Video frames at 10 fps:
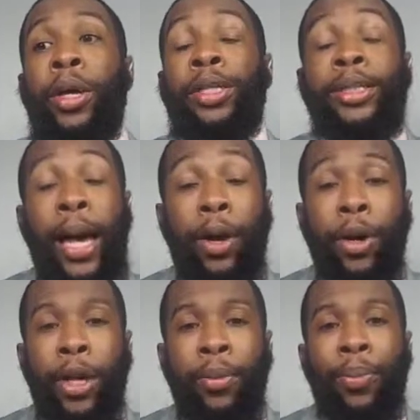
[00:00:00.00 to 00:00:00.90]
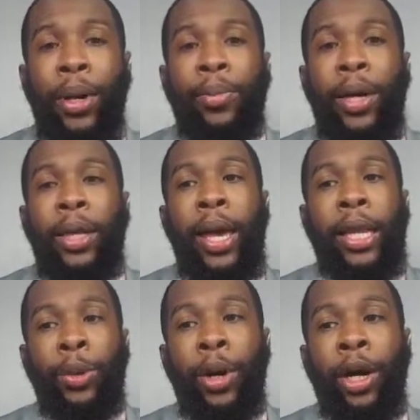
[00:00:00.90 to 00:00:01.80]
He's not going to get big money
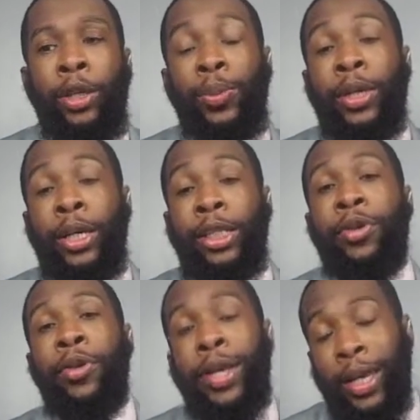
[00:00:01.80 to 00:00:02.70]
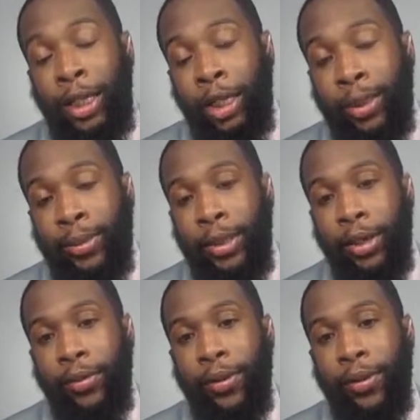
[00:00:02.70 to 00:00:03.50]
anywhere else because he re-injured himself.